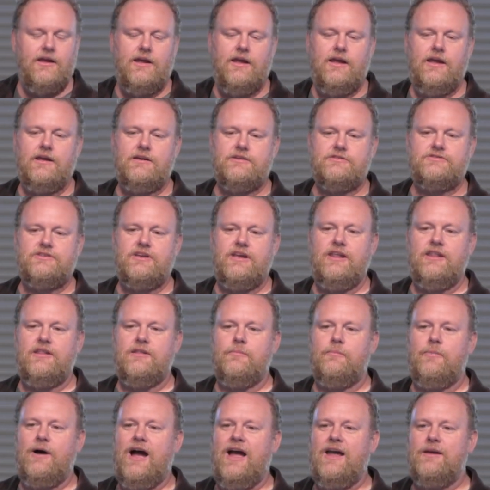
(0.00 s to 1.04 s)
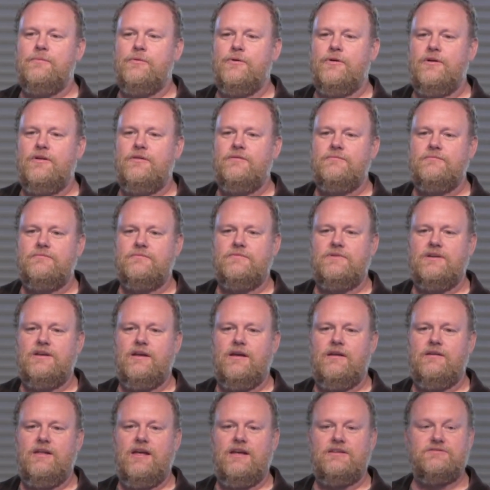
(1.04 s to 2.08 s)
is in the Bible
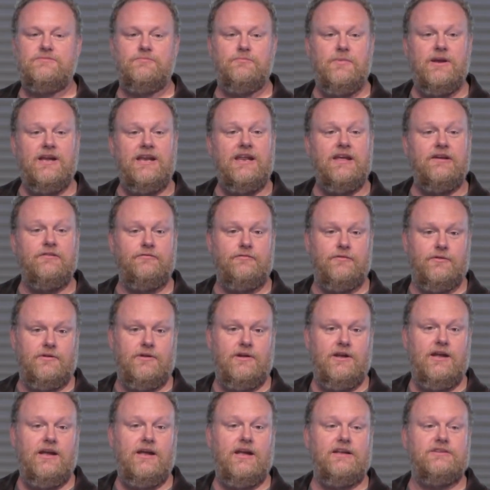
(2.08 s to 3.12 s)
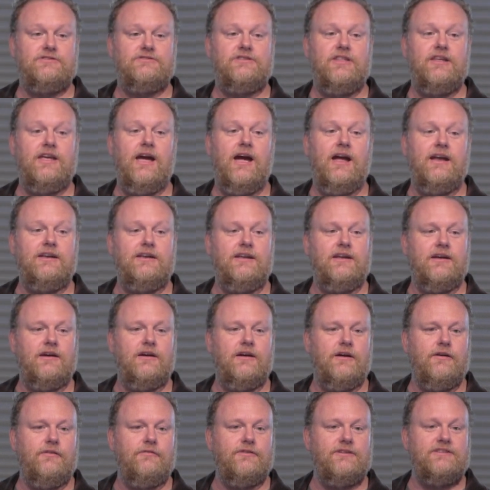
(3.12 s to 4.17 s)
that's meaningful. It's the
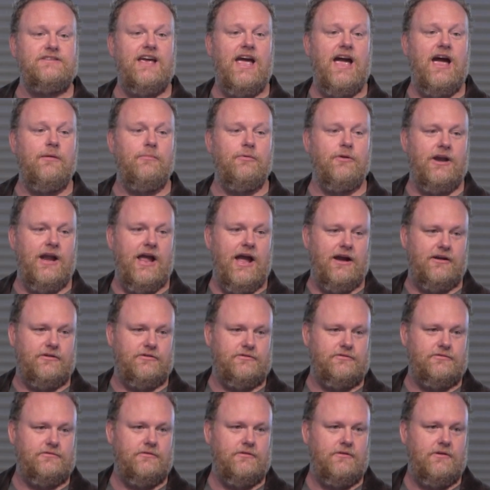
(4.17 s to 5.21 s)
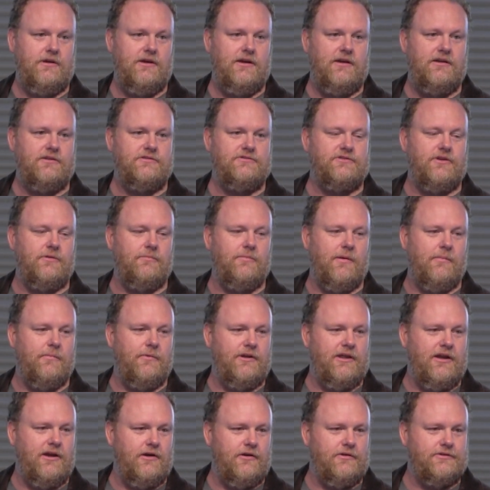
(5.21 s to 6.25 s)
idea of a tabernacle. So
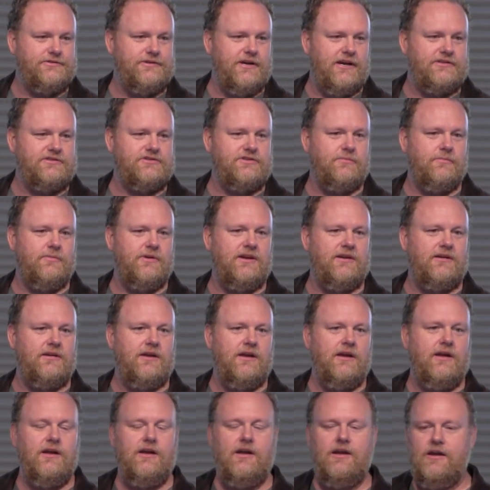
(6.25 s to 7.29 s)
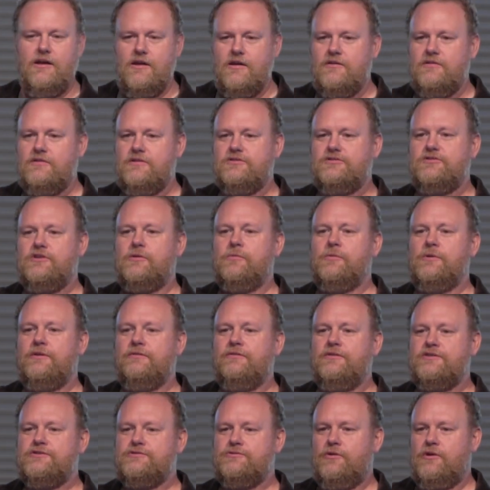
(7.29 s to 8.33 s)
remember the Old Testament, the children
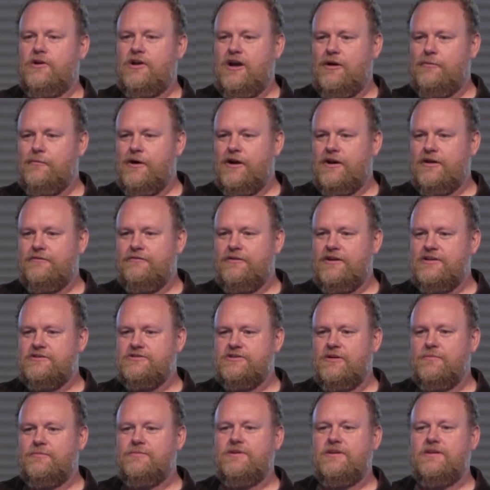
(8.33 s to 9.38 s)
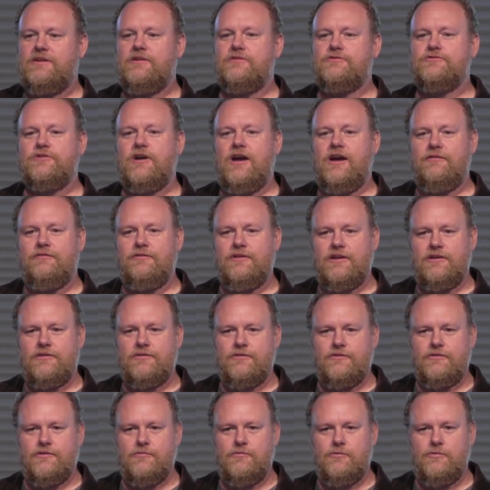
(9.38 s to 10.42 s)
of Israel come out of Egypt, they're traveling
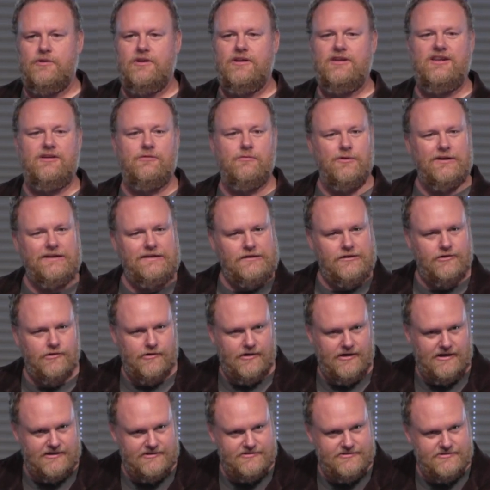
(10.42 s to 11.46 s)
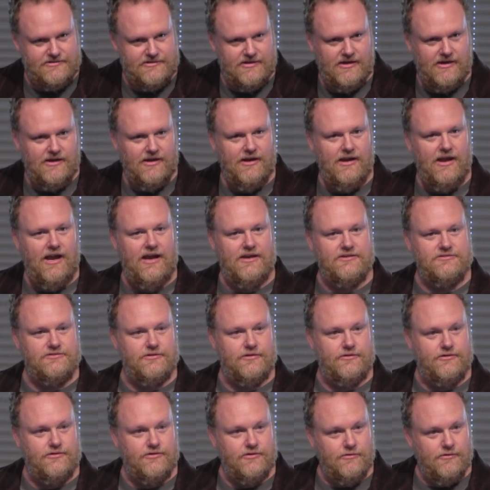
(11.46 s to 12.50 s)
through the, the wilderness. As
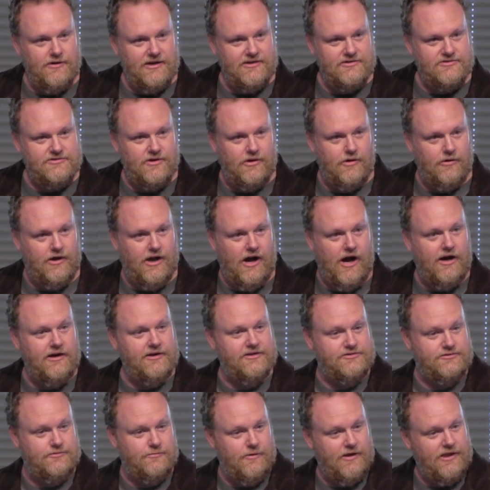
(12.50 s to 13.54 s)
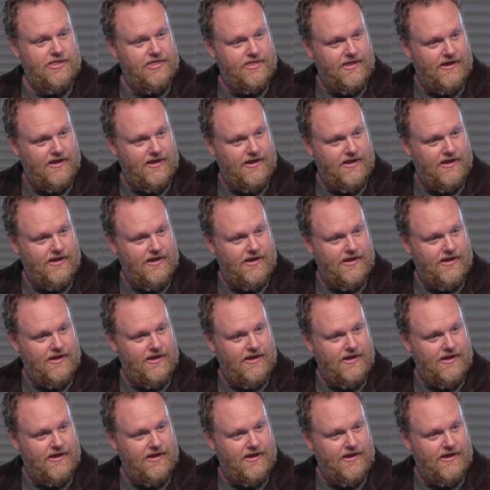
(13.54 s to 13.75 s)
they're doing so, God is with